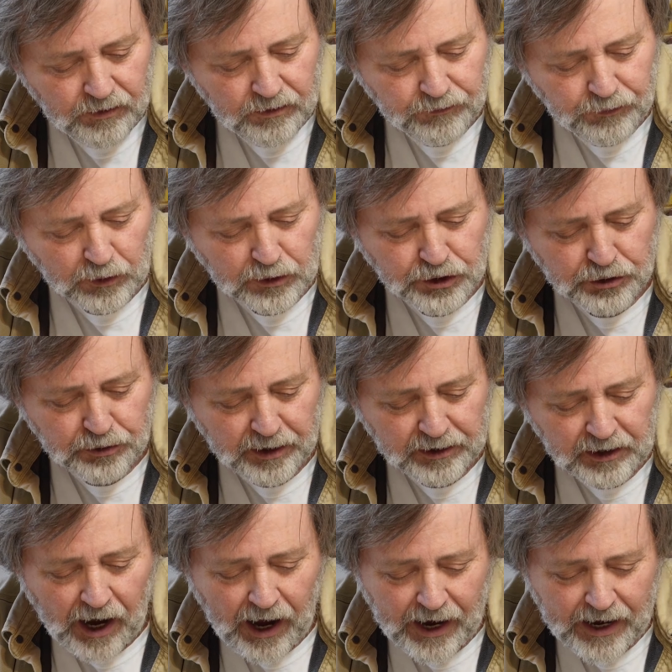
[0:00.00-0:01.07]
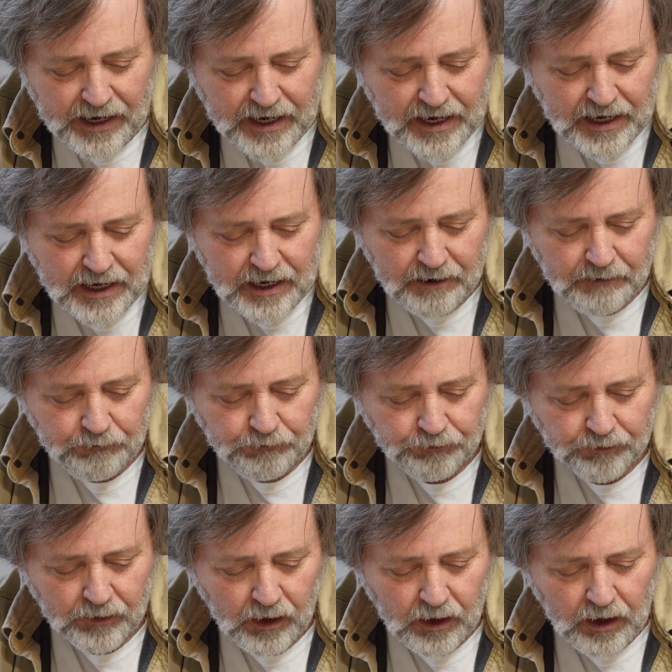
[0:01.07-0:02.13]
first string, the high E,
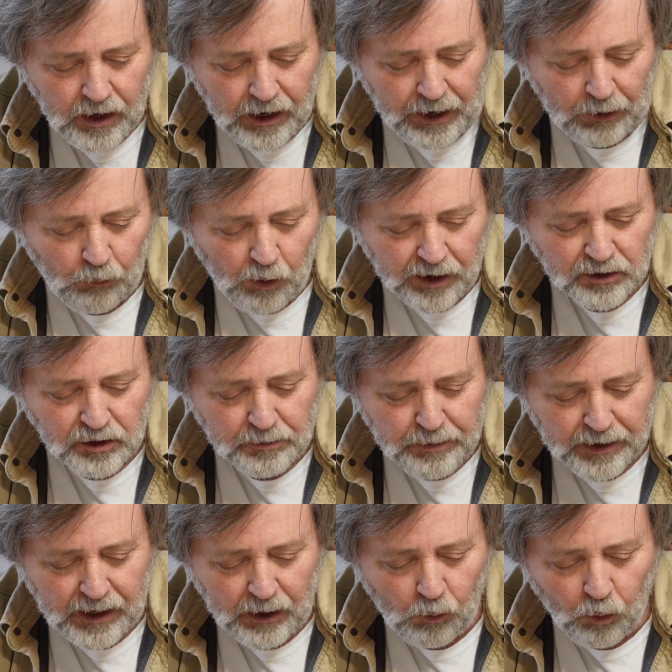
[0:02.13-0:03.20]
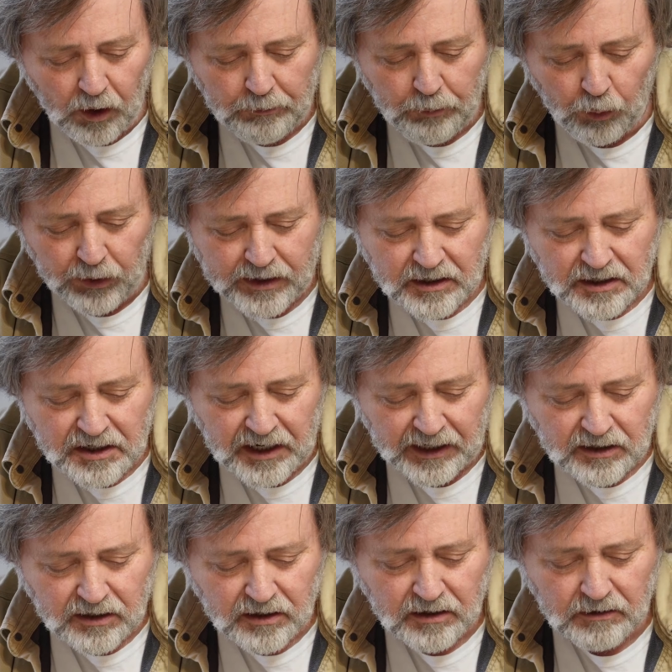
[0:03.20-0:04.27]
and I want it to be at
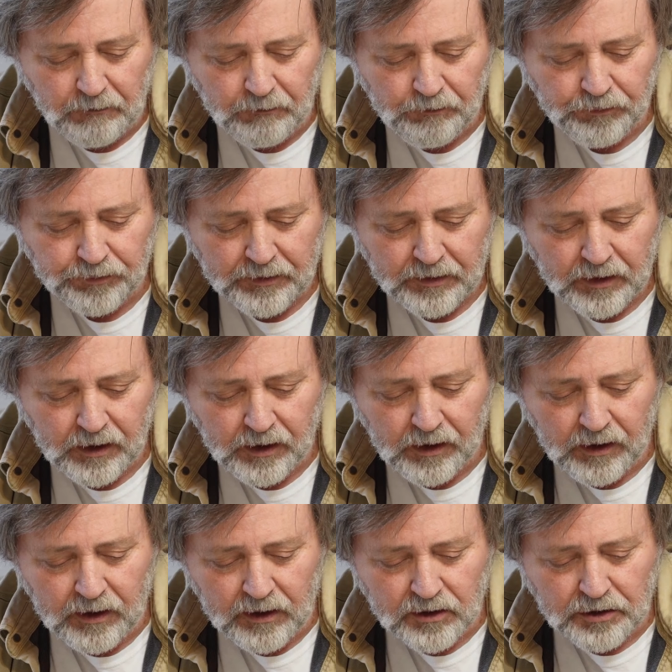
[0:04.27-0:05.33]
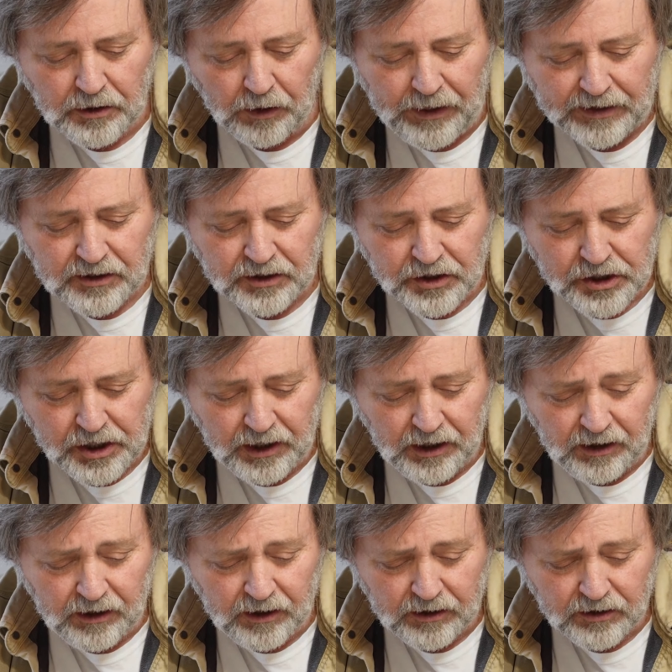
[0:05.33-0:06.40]
1.6. So that's a
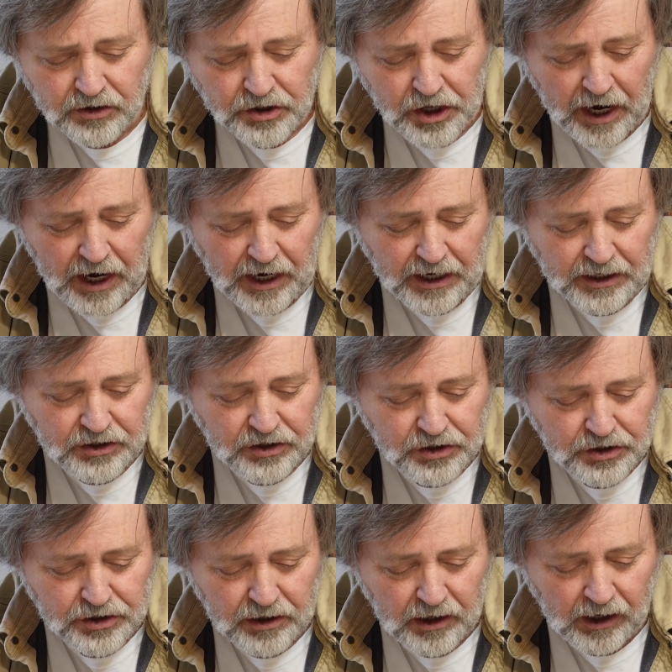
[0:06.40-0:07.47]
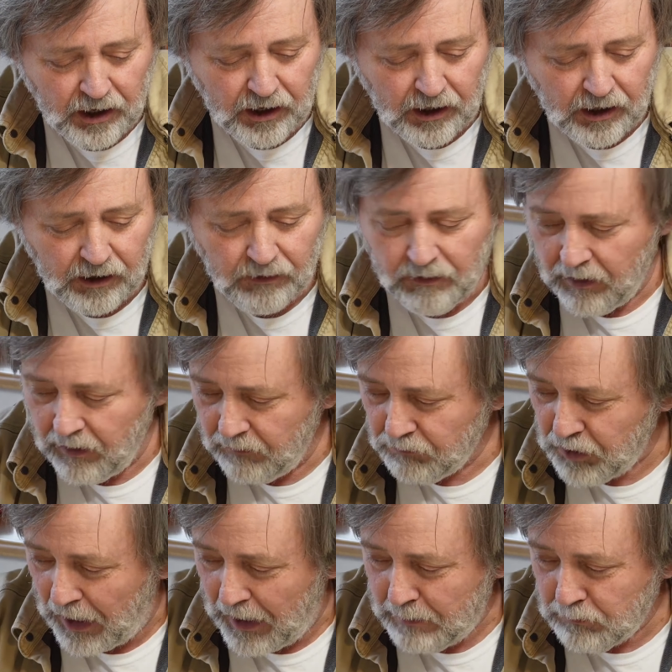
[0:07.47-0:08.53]
change
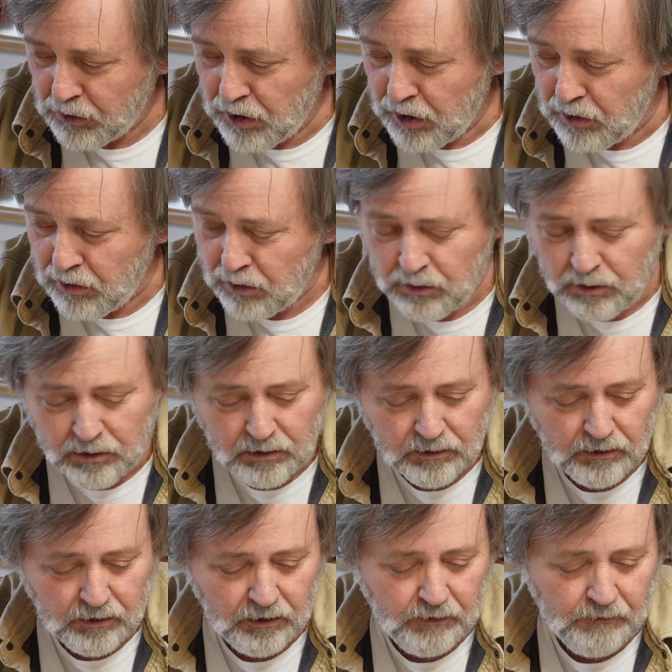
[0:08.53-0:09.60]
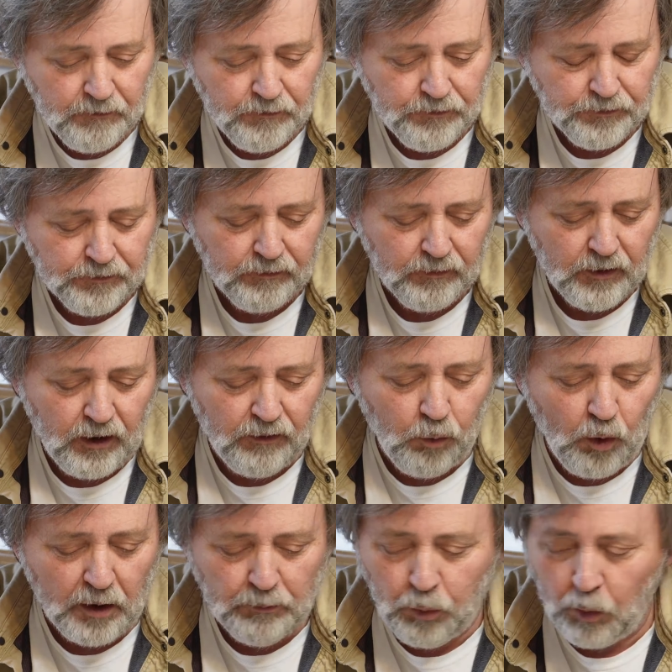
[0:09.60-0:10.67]
times 2 of
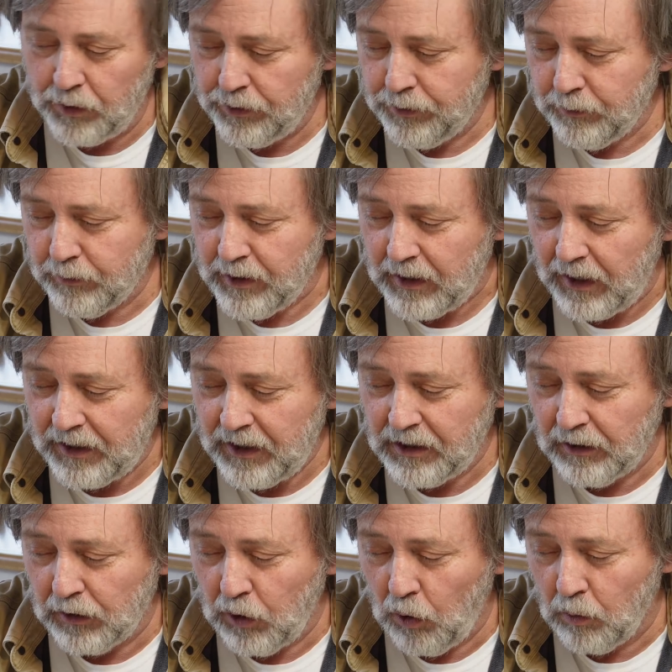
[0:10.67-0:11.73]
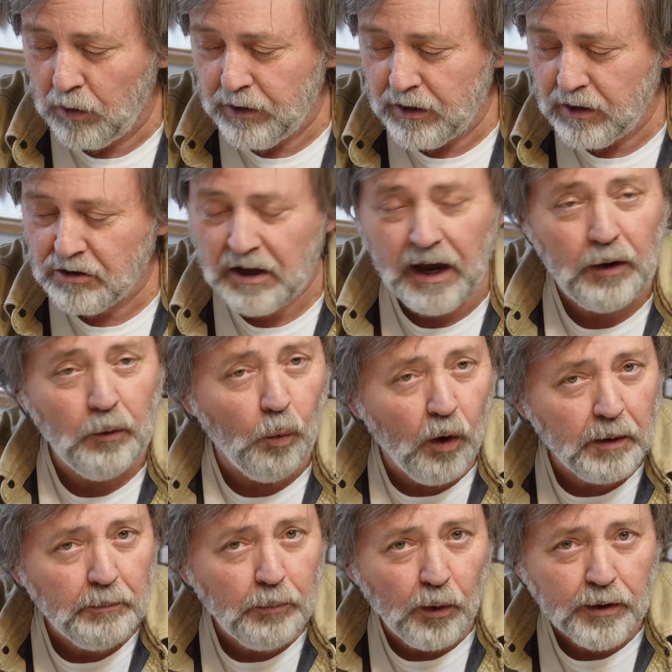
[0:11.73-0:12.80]
1.3. I need to lower this down
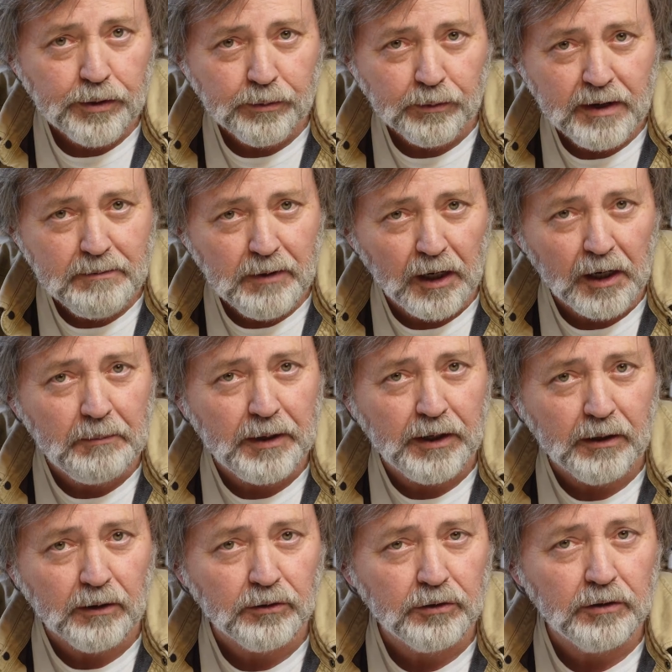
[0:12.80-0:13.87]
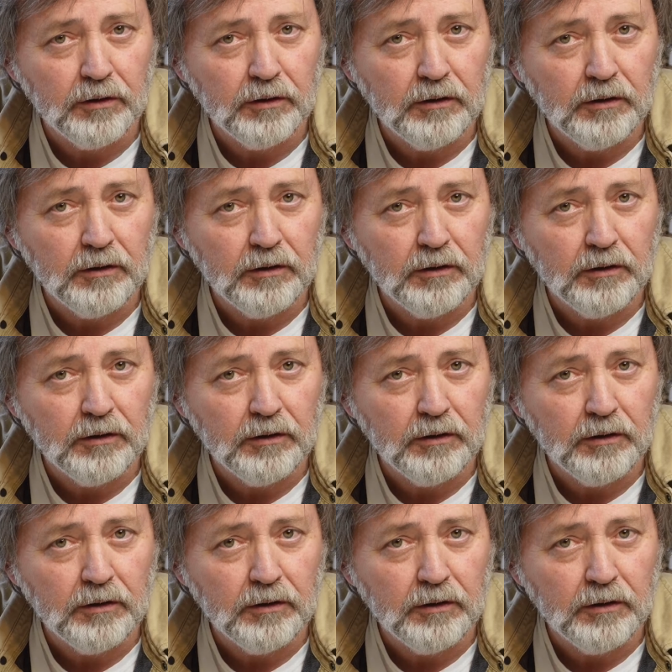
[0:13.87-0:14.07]
1.3 millimeters.